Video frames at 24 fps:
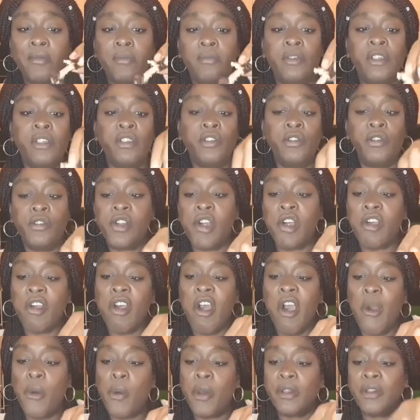but you can
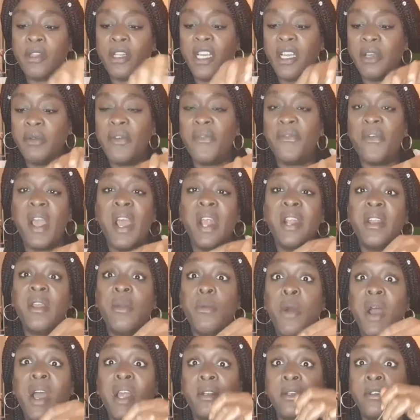go on there with
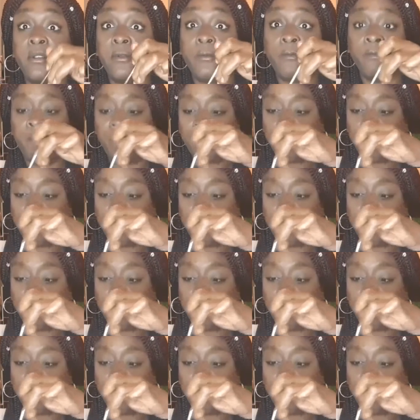anyone.